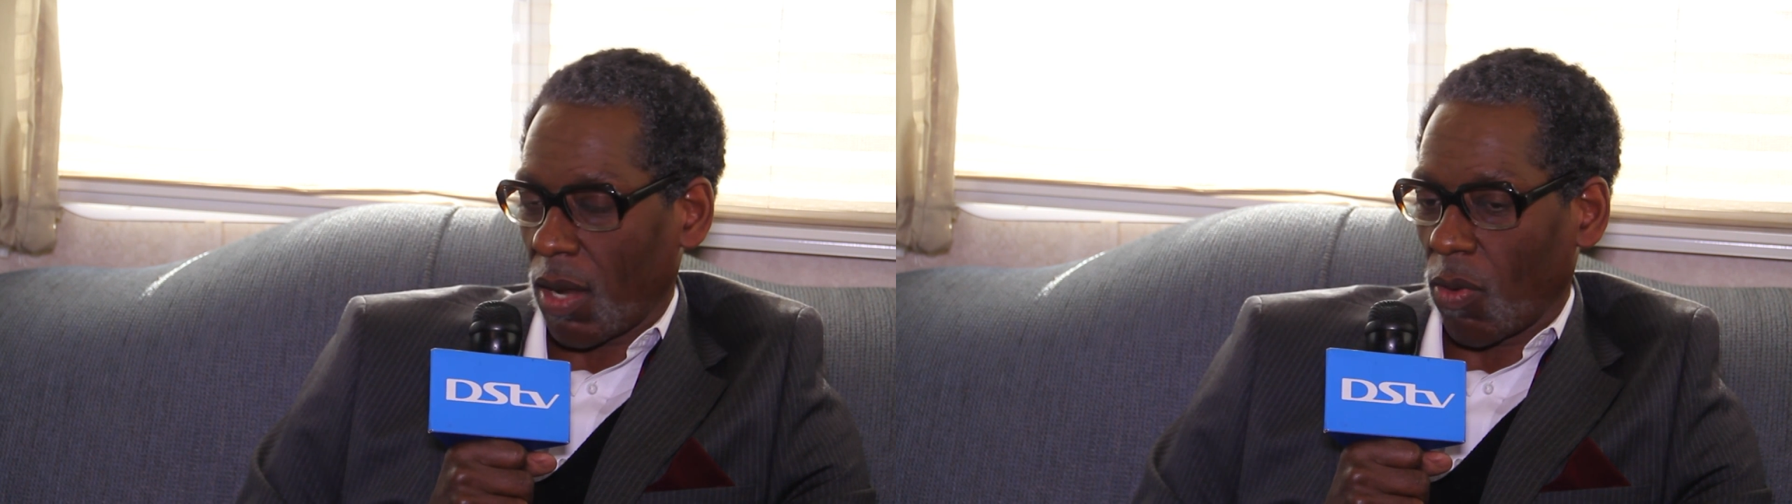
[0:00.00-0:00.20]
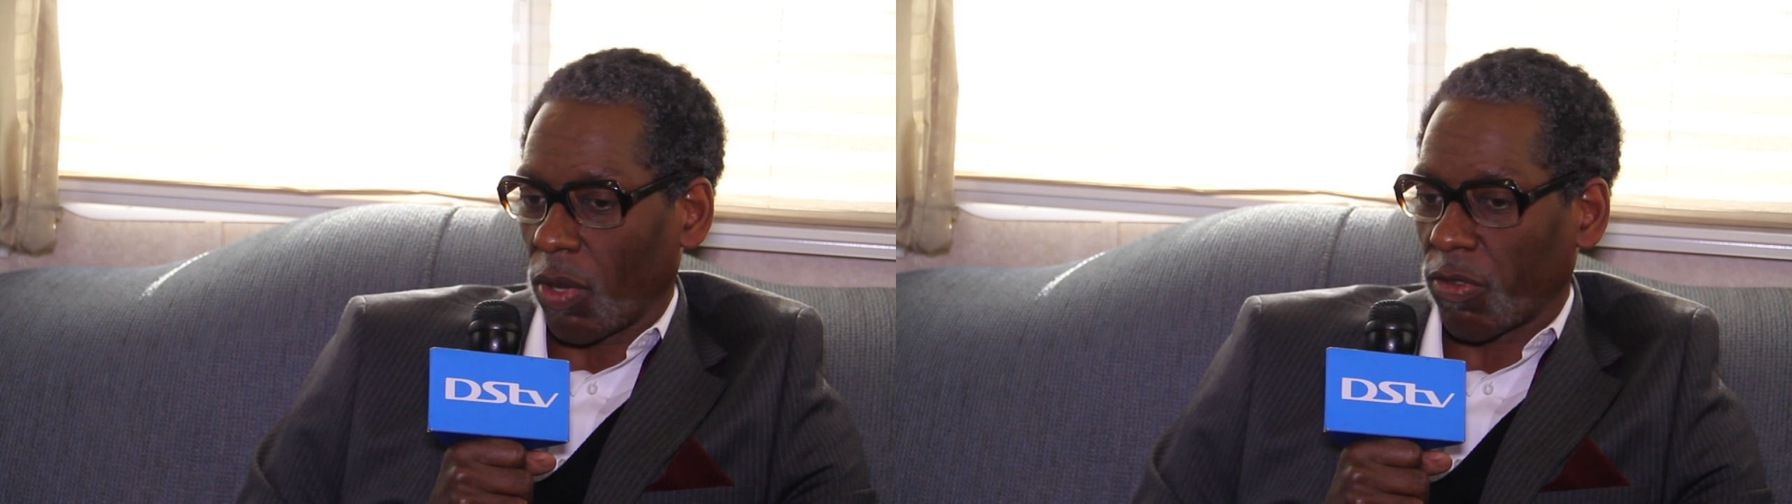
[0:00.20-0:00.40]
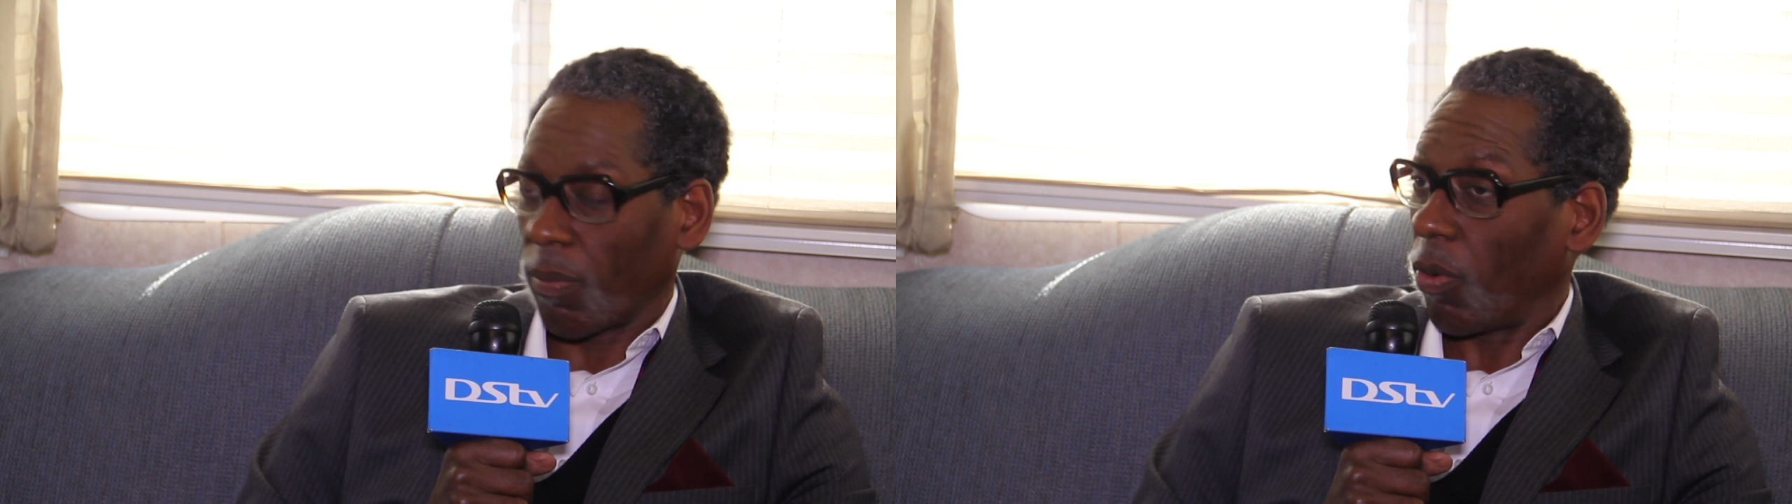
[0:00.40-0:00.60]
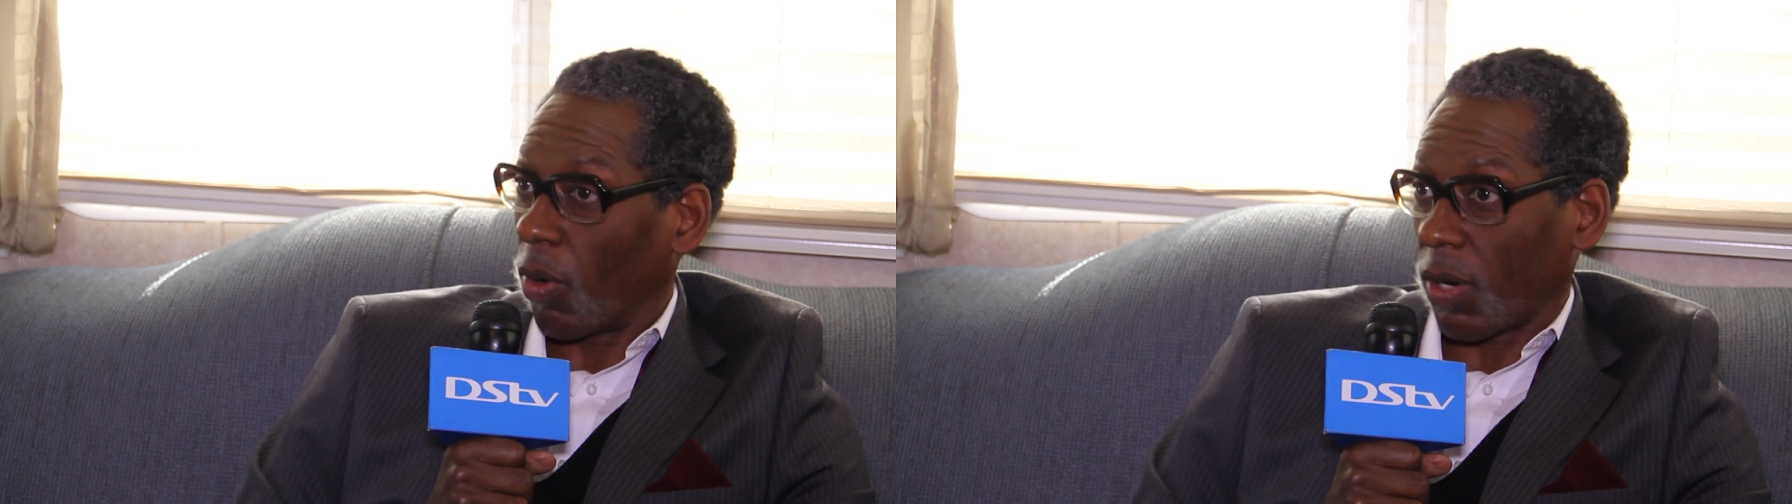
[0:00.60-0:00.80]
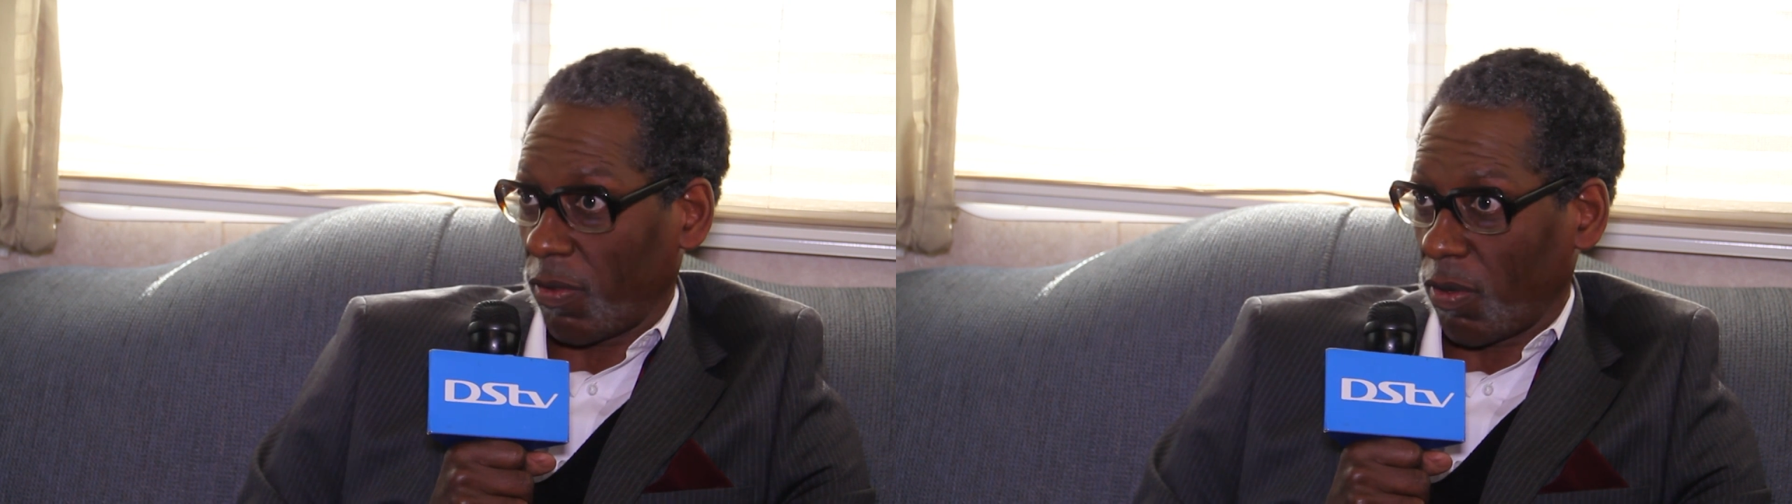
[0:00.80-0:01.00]
and what's
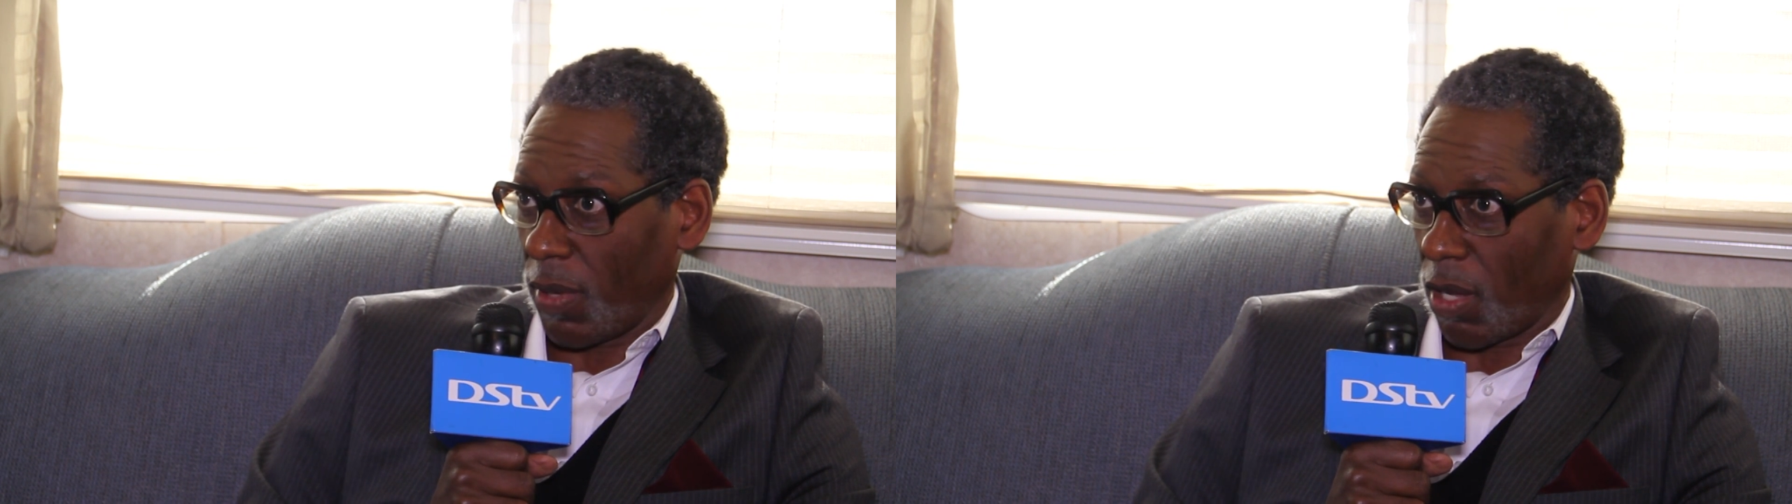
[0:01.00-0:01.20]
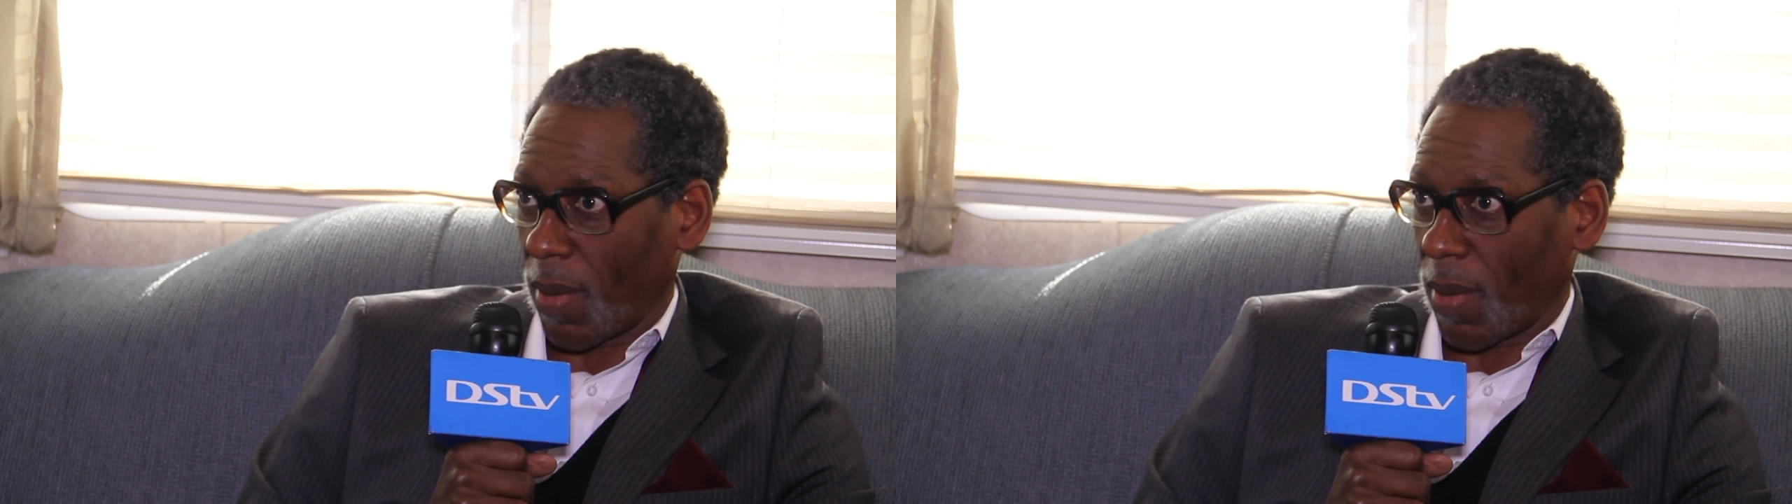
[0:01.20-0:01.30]
important to me